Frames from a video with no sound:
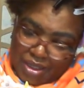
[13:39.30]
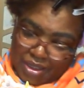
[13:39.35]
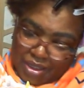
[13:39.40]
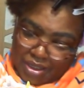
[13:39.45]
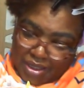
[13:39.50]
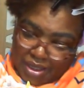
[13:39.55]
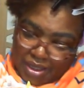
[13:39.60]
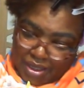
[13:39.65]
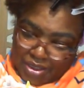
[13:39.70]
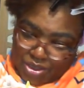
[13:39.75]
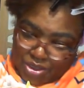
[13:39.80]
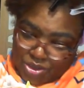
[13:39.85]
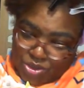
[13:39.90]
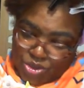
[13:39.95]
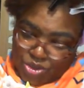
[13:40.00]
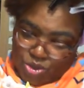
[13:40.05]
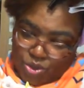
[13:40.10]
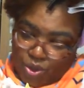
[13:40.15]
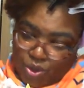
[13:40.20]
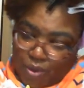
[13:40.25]
get
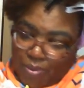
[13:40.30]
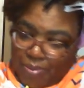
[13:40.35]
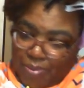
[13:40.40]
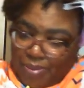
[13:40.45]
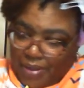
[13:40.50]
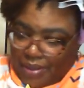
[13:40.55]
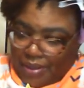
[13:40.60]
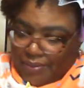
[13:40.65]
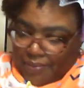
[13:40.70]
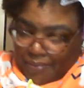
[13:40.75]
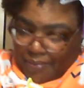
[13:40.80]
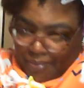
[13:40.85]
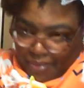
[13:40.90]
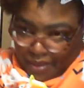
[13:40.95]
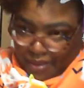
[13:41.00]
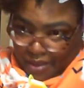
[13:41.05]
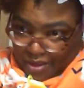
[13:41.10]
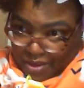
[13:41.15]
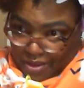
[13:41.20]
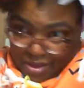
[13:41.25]
used to it. But
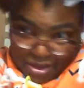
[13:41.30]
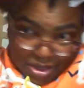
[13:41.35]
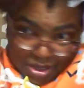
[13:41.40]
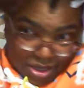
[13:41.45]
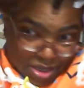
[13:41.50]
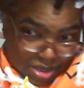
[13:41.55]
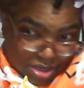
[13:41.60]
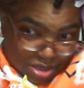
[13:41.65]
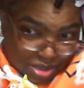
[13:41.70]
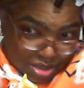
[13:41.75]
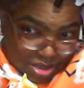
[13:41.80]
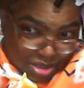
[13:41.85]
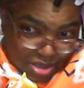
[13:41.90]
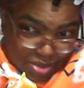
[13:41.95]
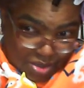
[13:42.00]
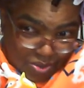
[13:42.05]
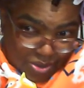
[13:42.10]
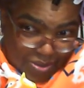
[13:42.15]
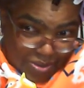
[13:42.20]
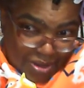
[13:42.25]

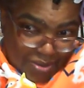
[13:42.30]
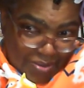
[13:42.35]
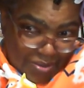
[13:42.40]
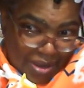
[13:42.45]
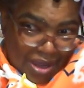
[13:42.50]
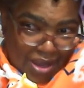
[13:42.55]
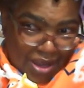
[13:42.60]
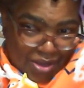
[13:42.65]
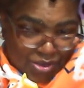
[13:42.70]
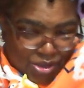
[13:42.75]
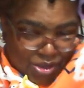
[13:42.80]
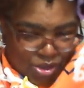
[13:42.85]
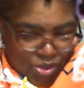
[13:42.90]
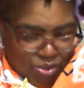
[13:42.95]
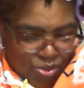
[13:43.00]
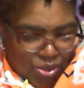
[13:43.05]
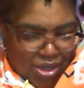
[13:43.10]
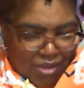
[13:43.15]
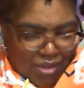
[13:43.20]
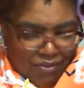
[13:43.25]
the women in my household,
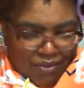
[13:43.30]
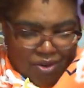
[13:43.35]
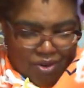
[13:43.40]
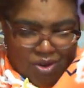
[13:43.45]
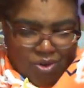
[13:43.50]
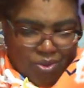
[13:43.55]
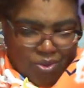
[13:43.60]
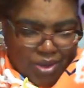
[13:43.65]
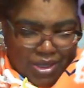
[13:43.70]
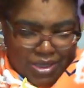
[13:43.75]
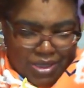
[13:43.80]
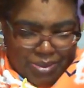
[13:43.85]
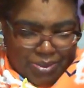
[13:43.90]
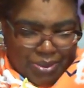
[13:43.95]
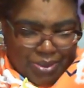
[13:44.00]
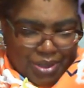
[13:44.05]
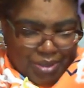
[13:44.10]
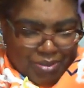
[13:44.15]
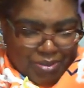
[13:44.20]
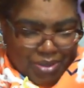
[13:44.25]
we have always
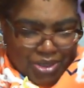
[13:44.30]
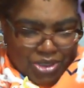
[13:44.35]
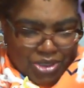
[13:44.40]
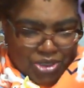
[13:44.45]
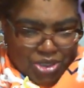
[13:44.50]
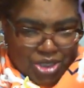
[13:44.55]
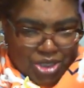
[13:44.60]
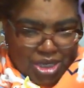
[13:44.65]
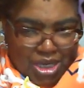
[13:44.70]
pretty much